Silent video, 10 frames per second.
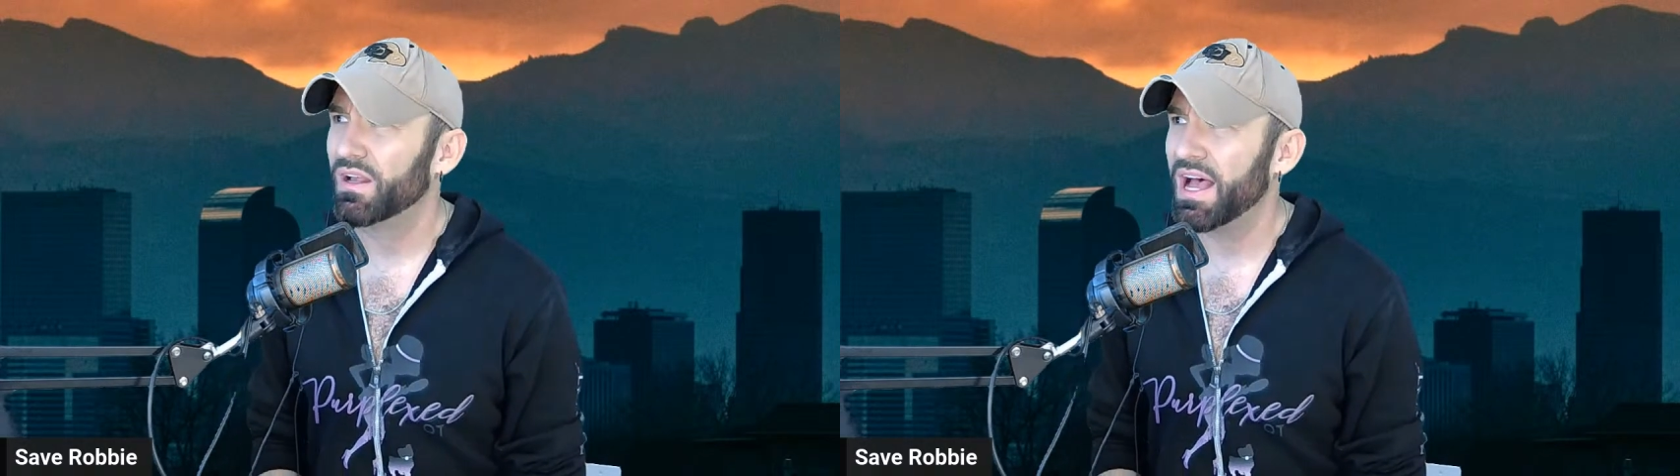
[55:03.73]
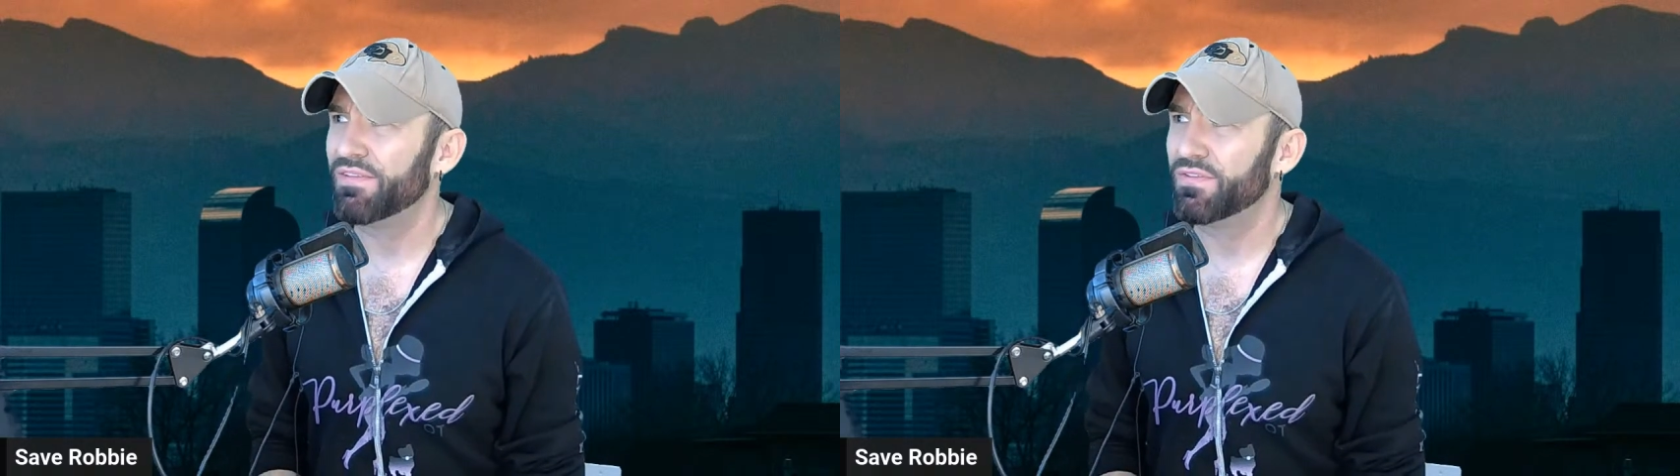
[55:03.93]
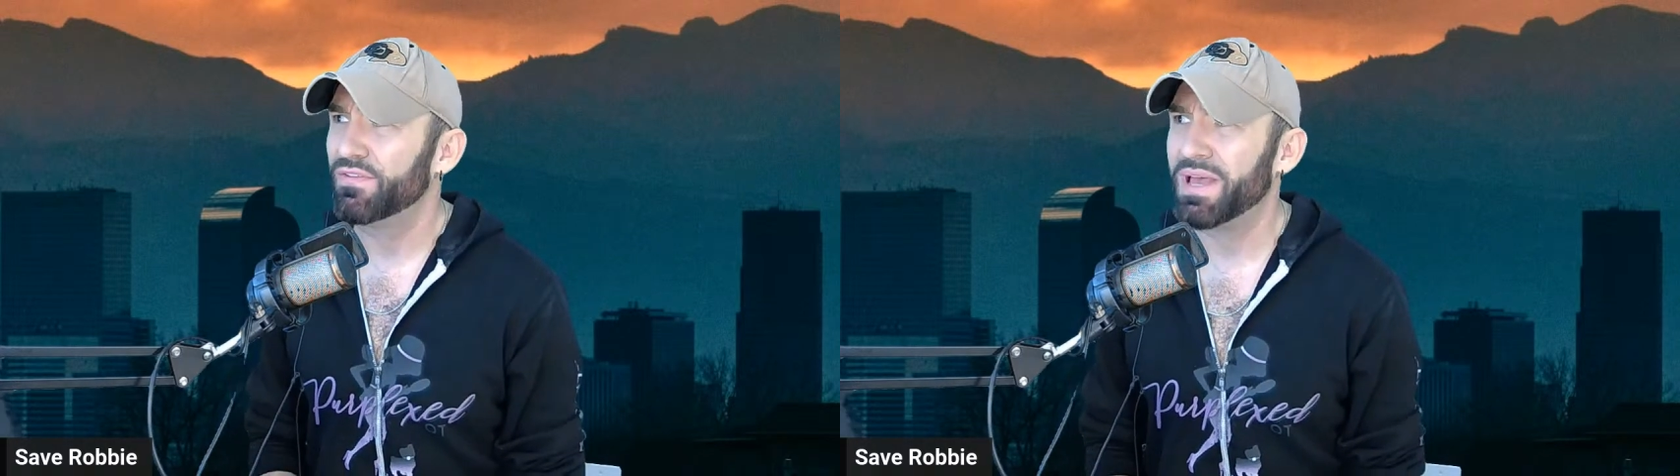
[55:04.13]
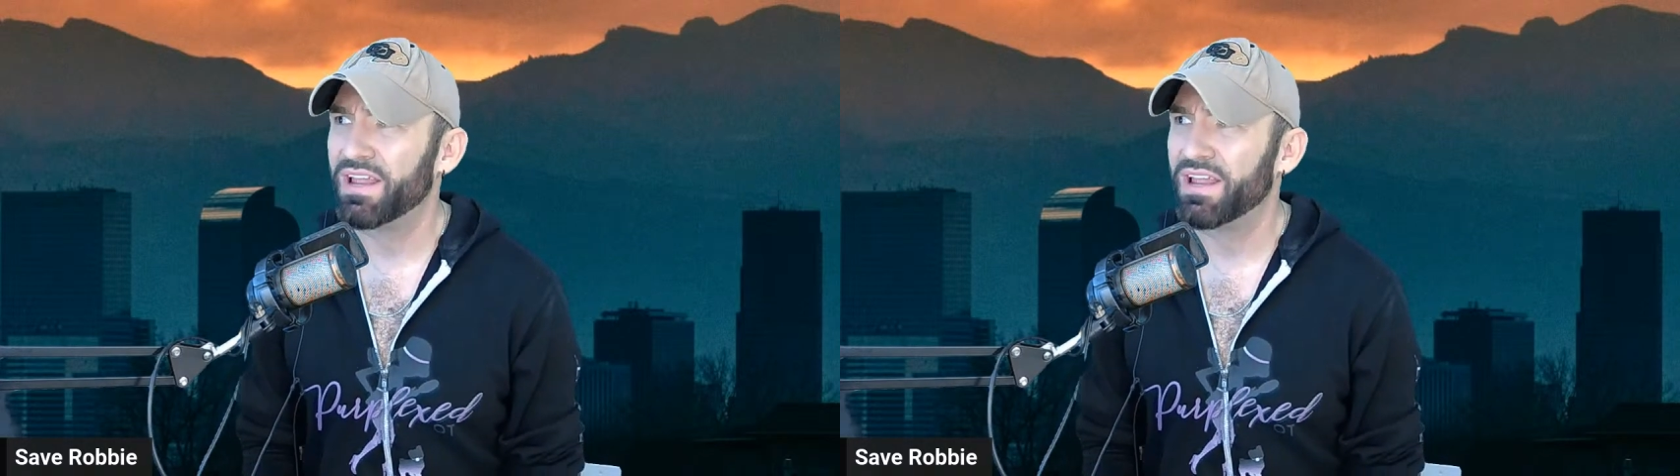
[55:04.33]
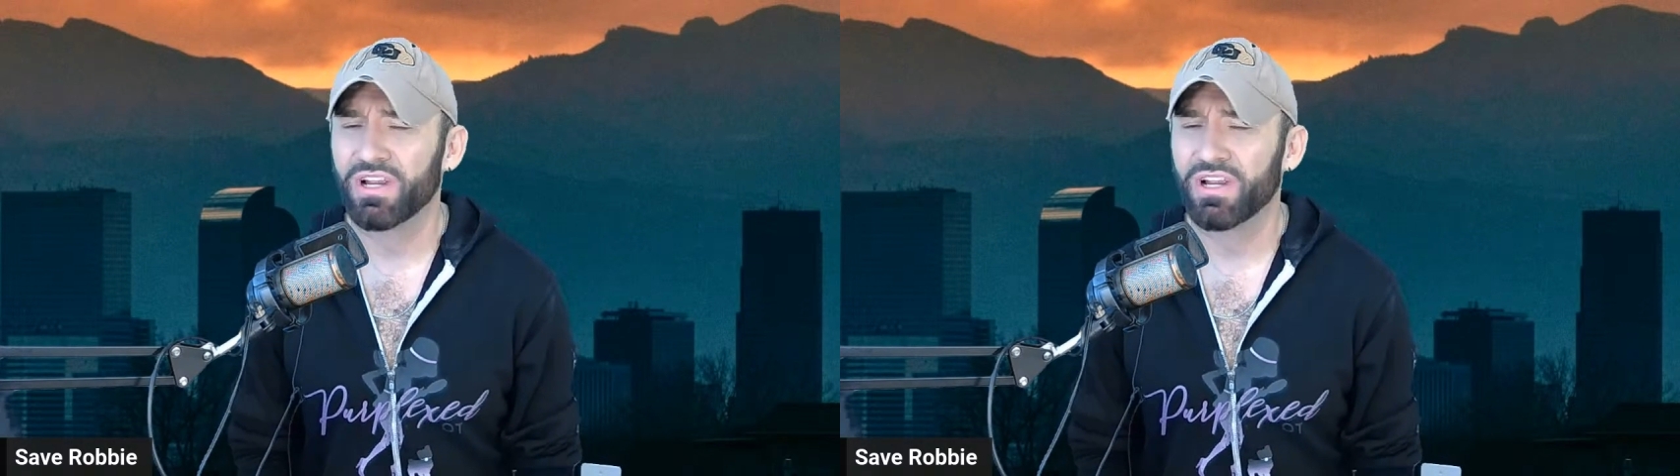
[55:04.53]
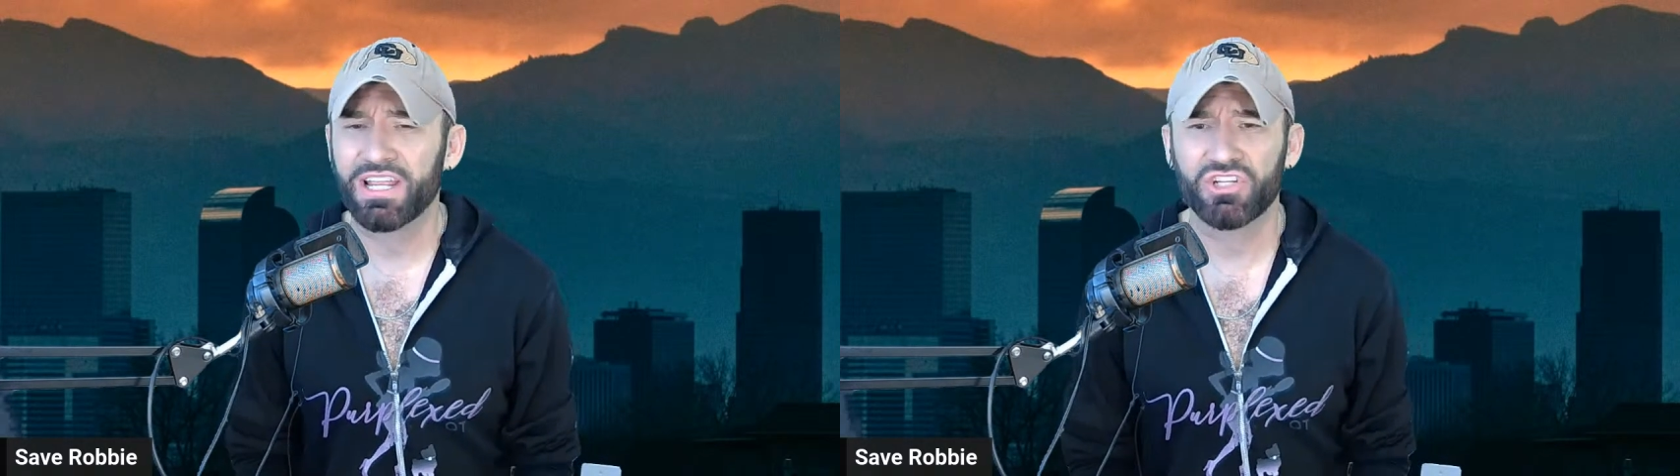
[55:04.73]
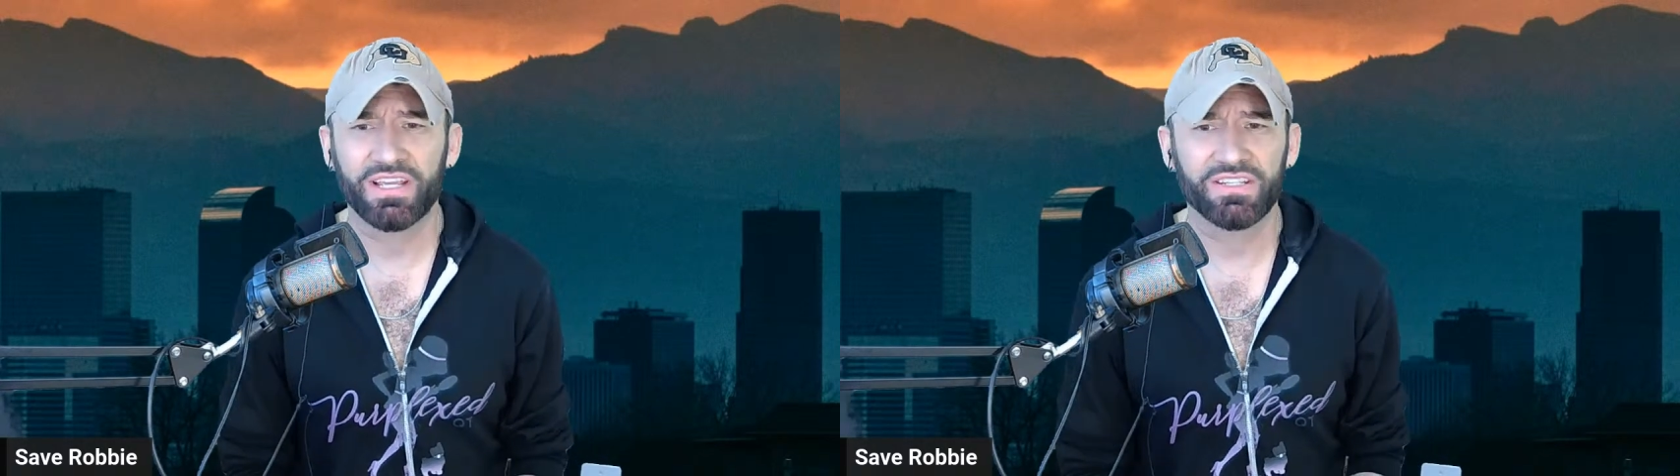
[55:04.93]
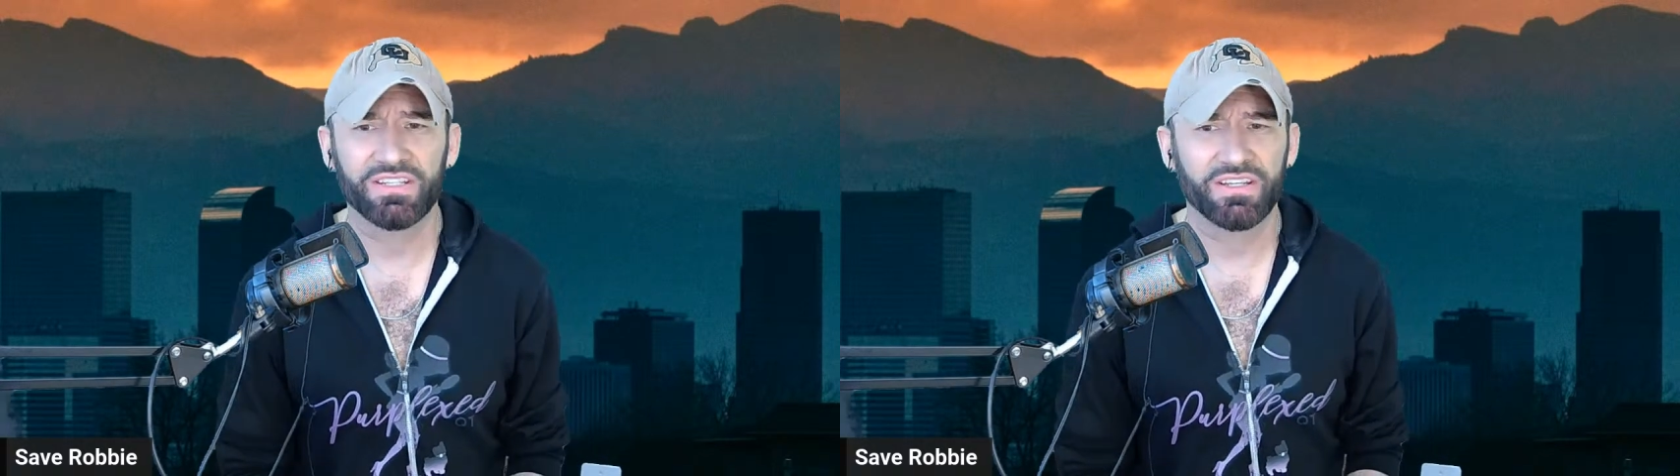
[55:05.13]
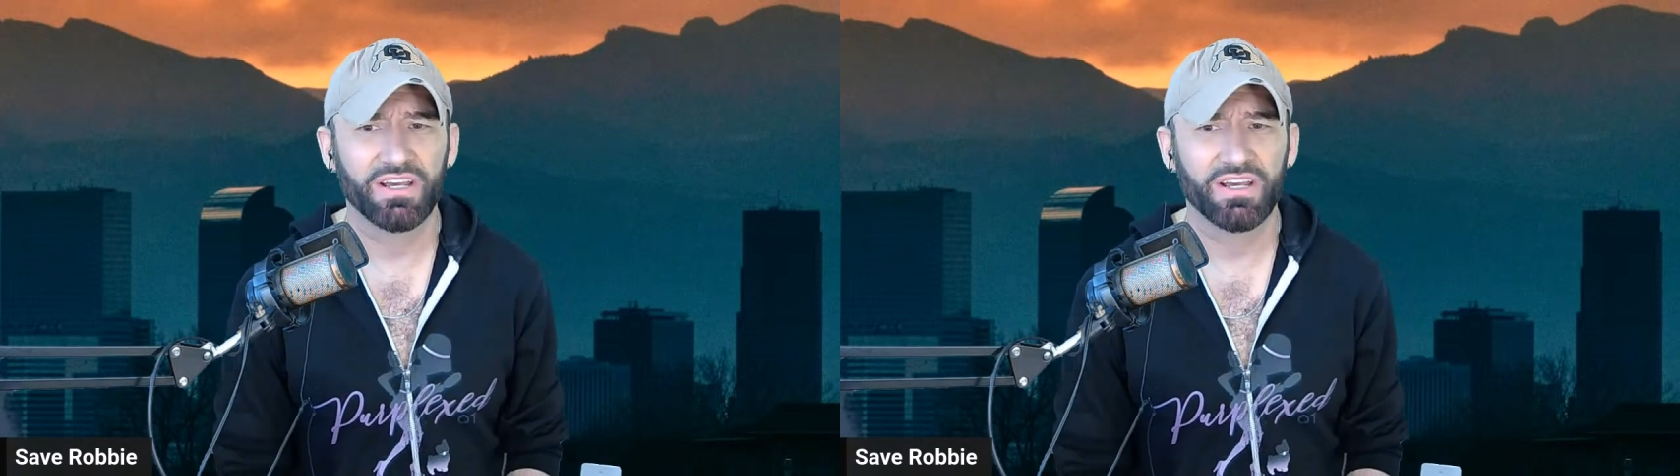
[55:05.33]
I feel bad for AJ is